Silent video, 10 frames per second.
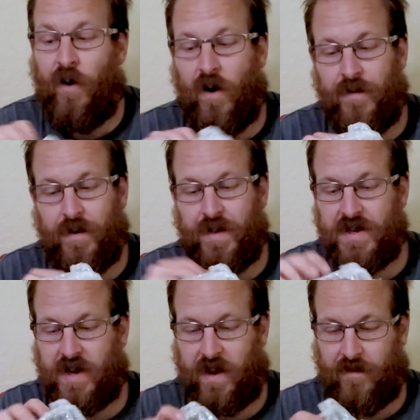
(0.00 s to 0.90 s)
love doing
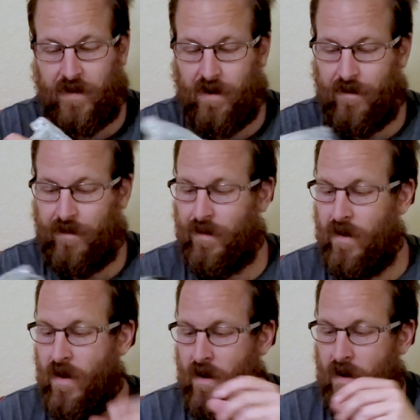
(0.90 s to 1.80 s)
these tech videos.
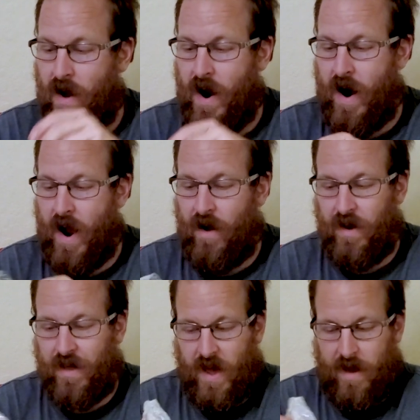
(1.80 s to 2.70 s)
Alright,
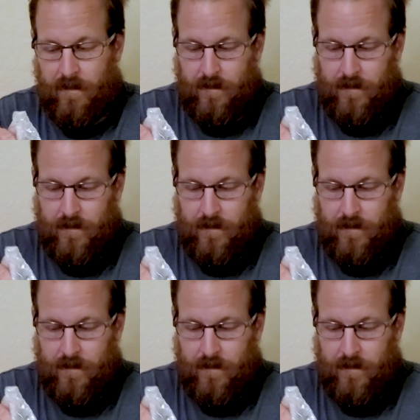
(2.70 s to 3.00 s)
look at that.